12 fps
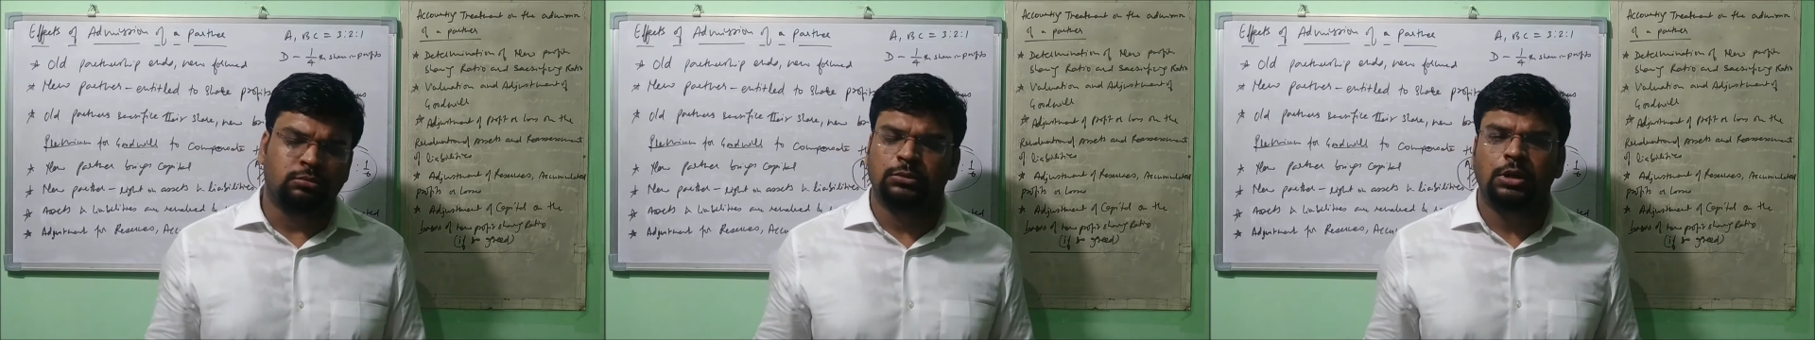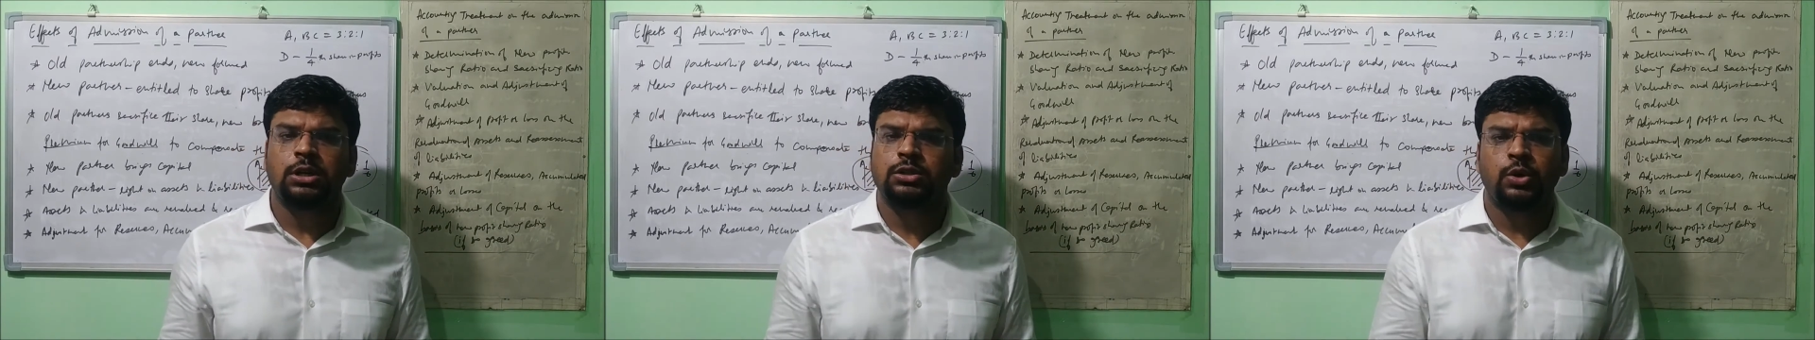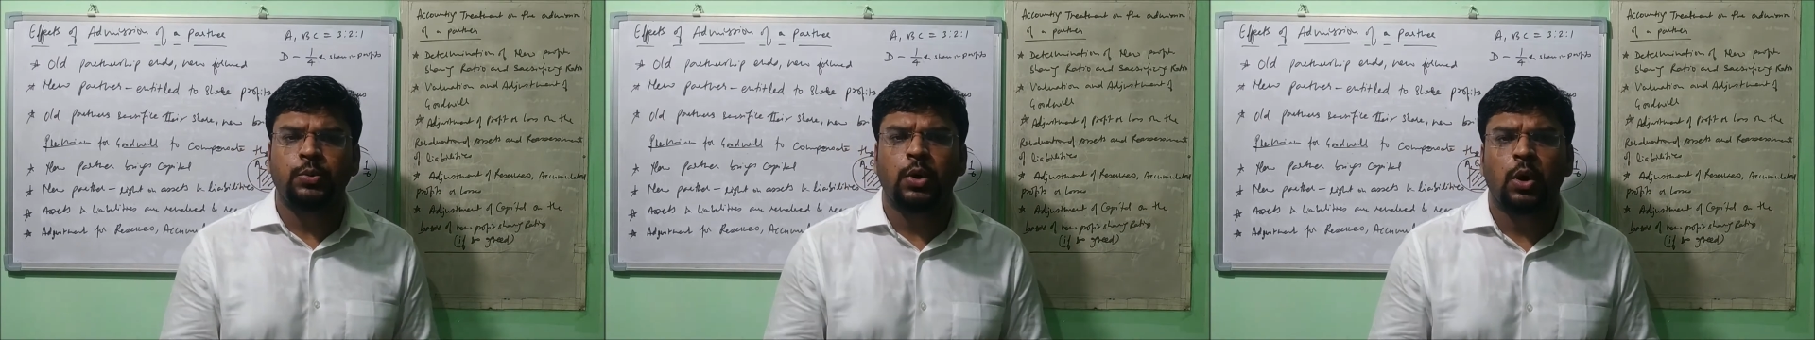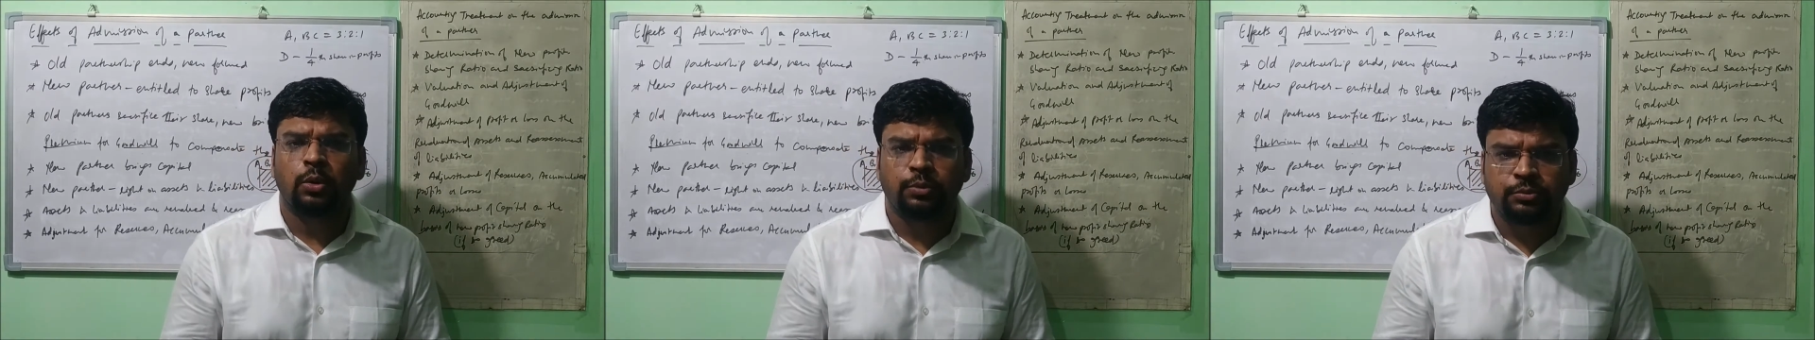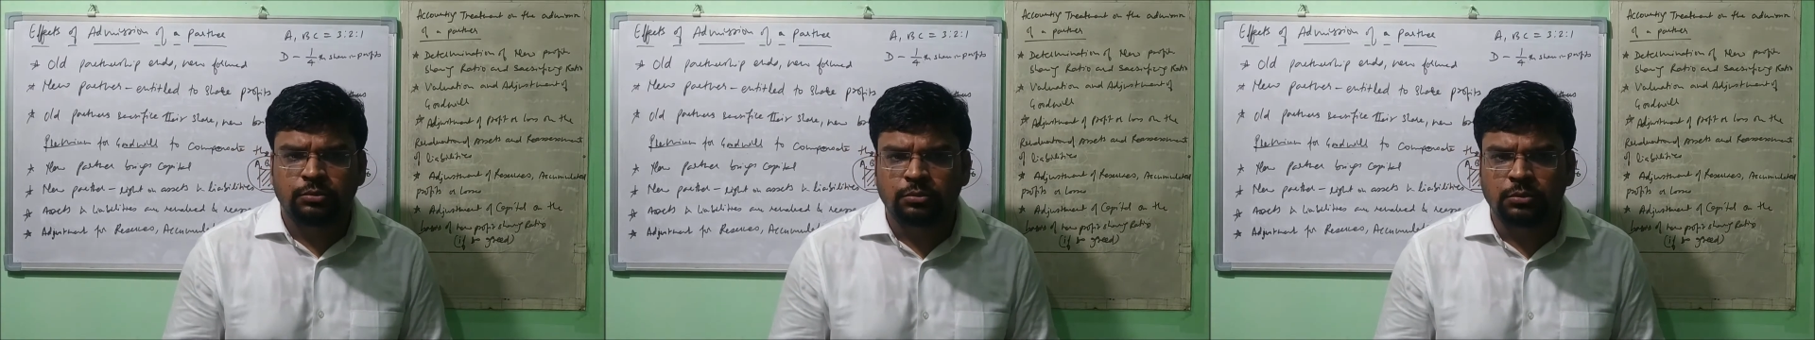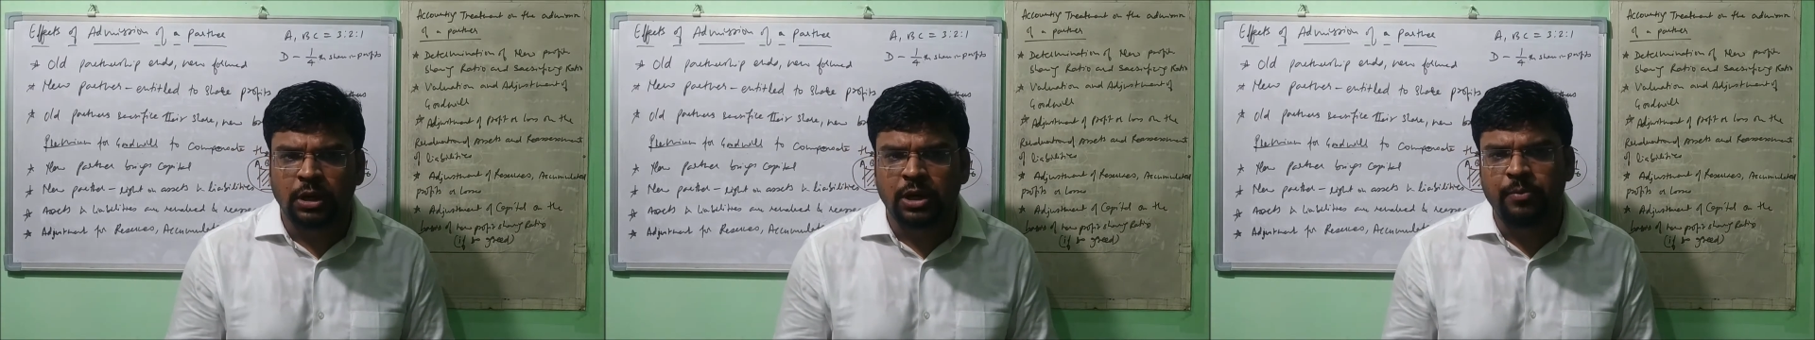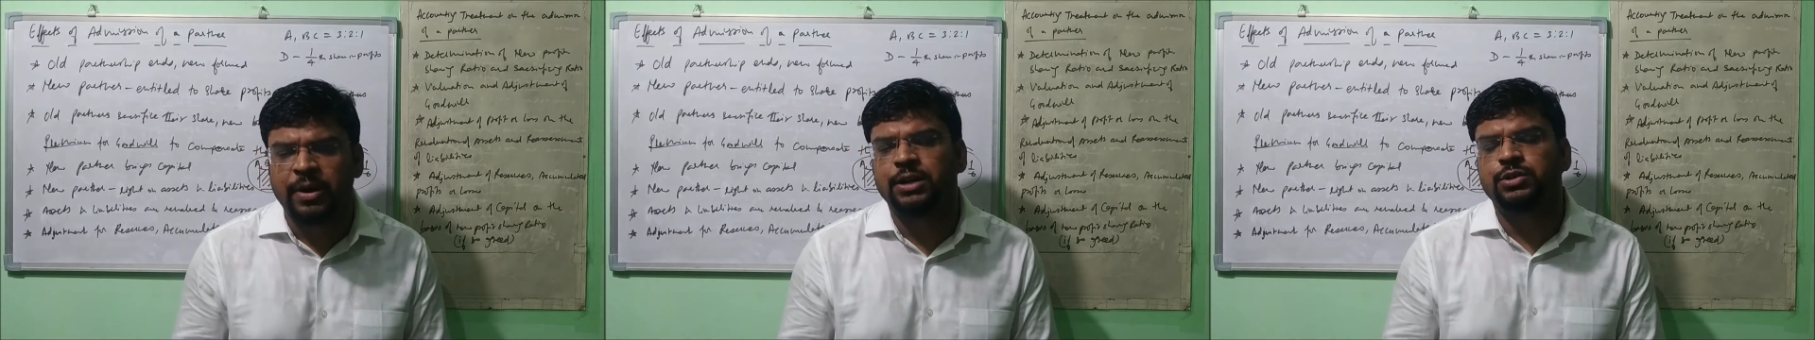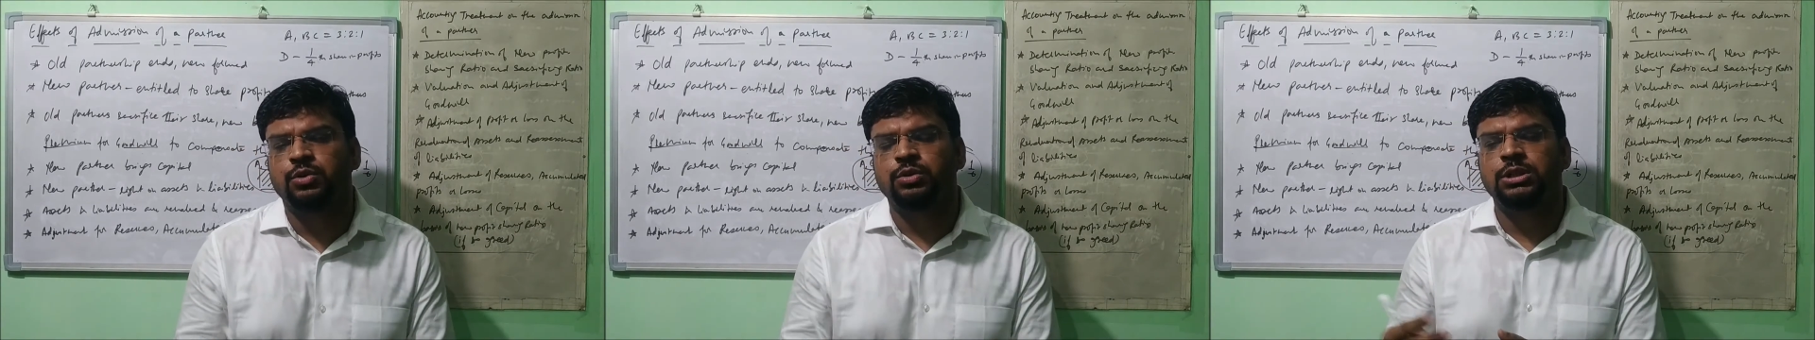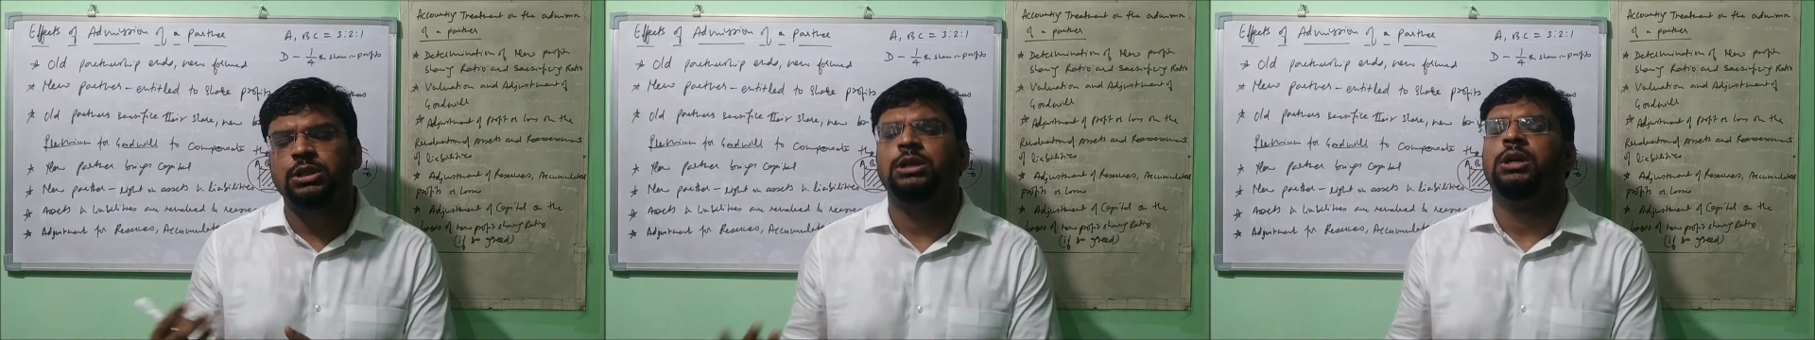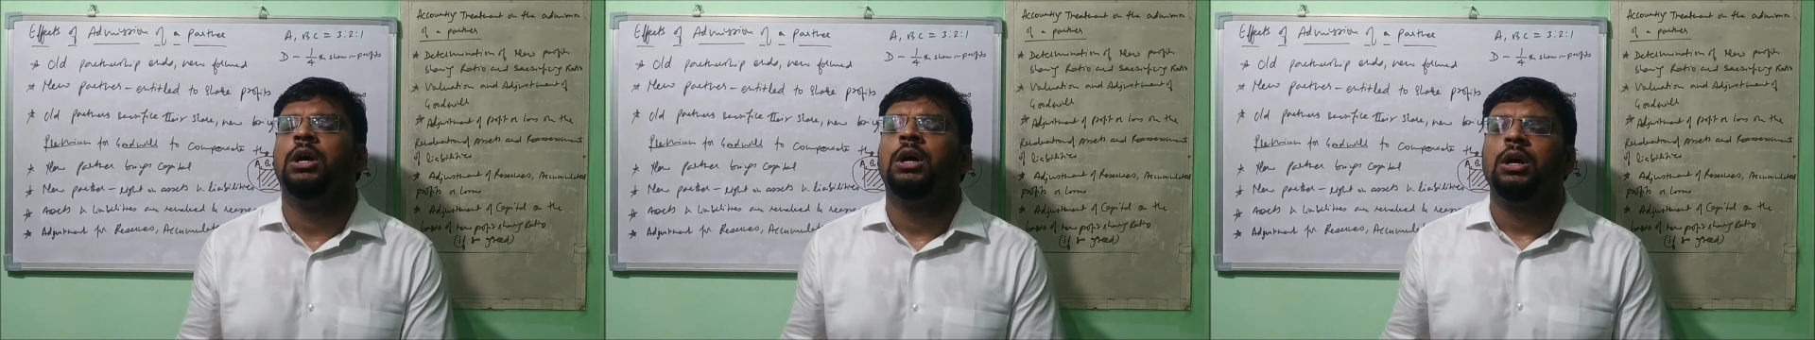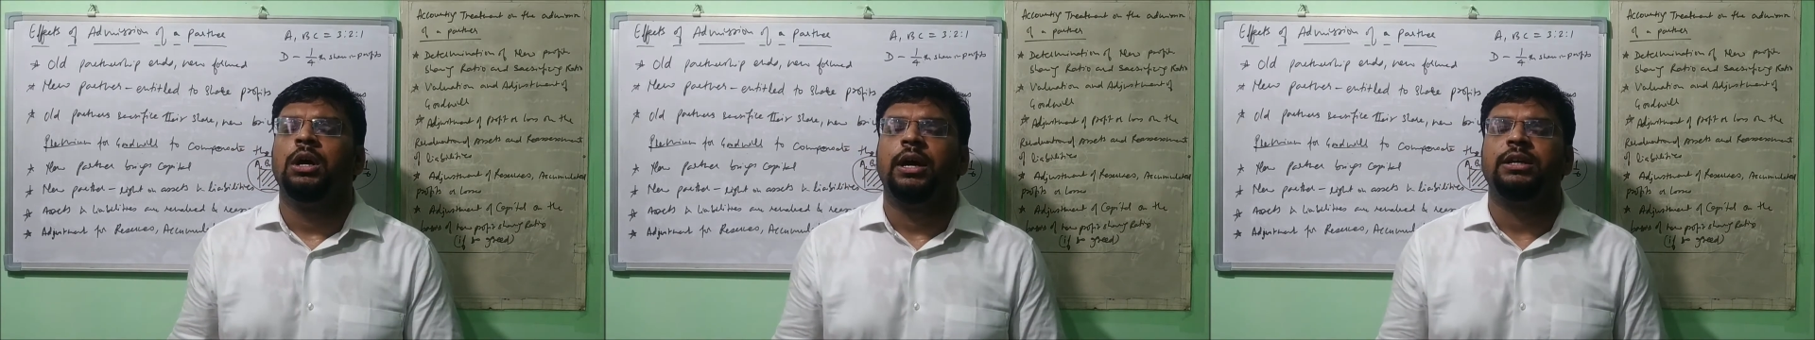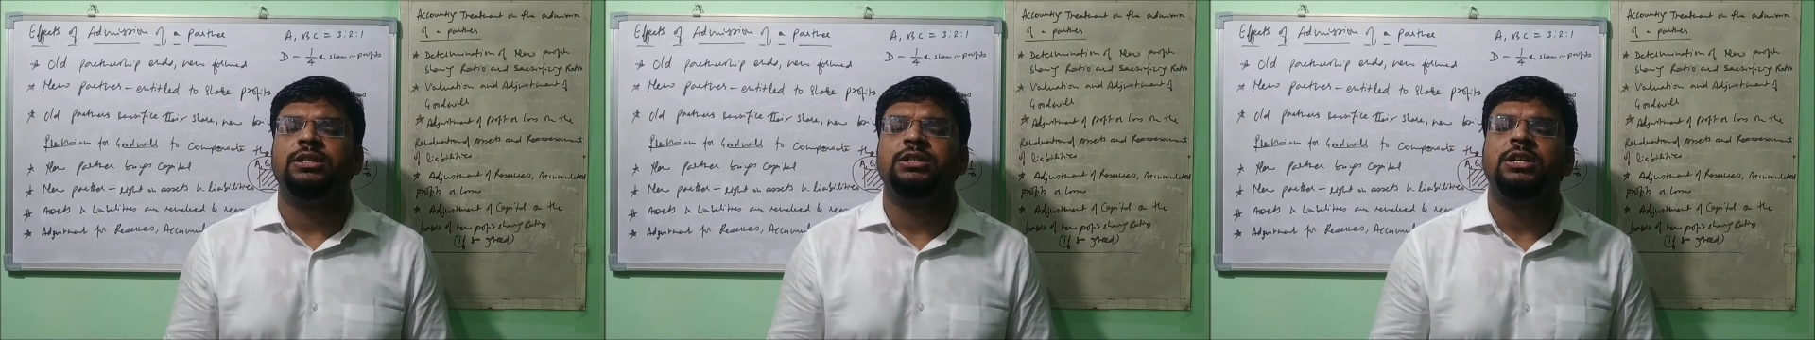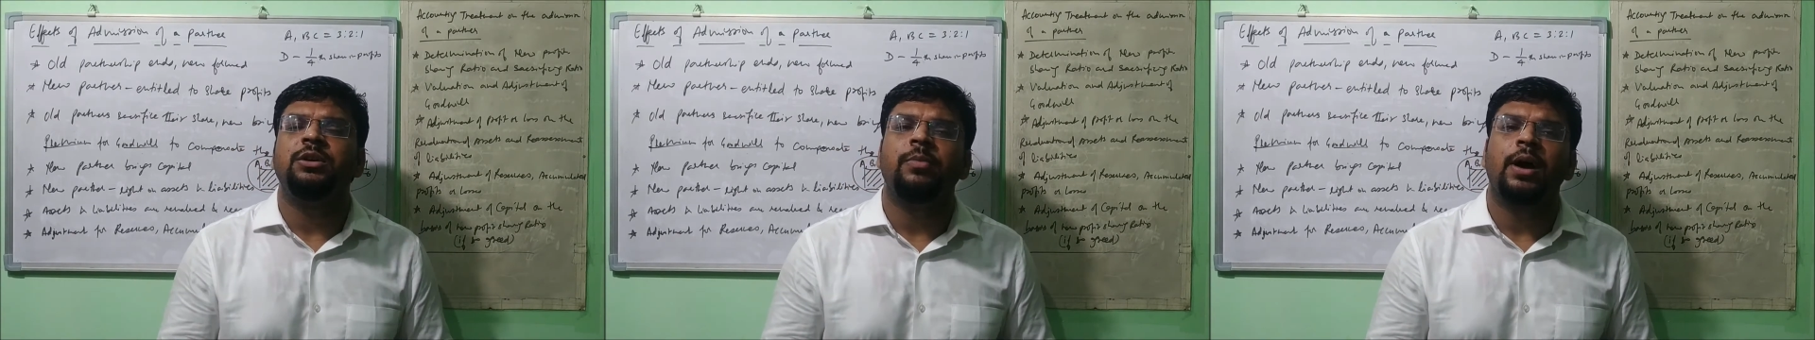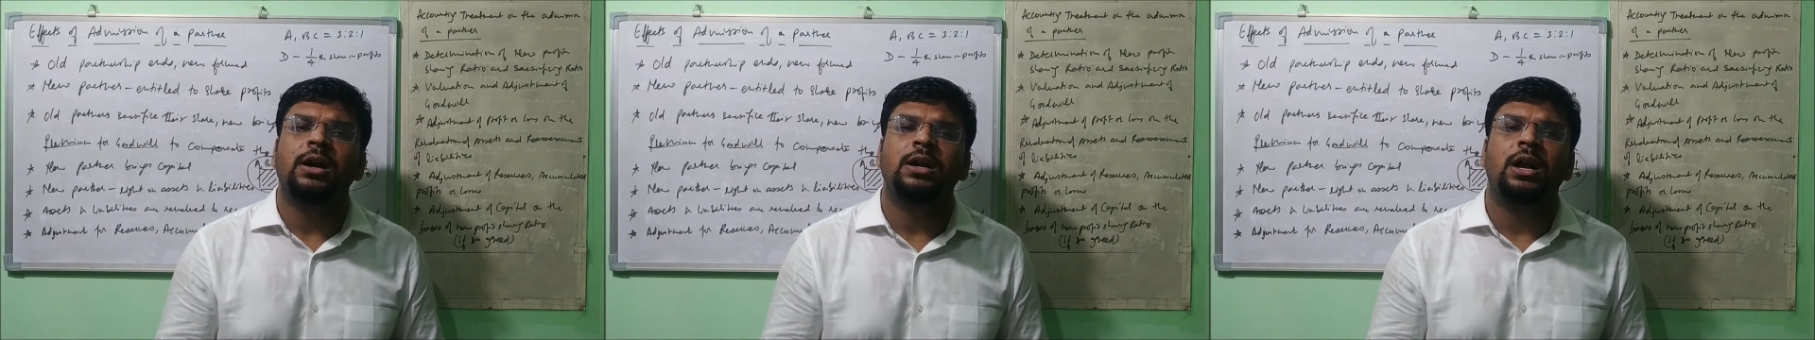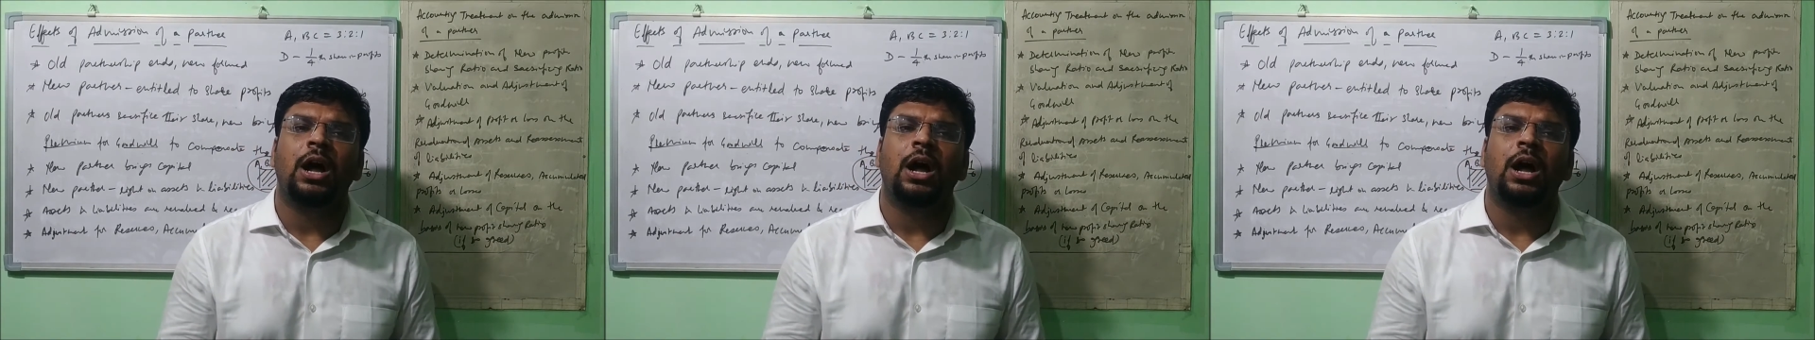there is no problem. It depends on the existing partner,